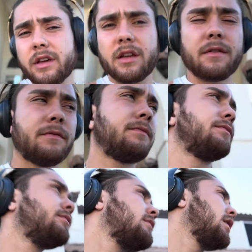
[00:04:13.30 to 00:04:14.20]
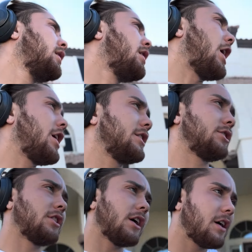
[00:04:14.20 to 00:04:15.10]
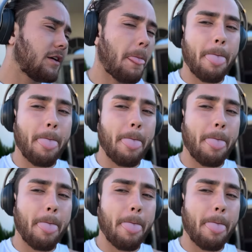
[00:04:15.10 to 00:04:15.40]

it. All right, y'all.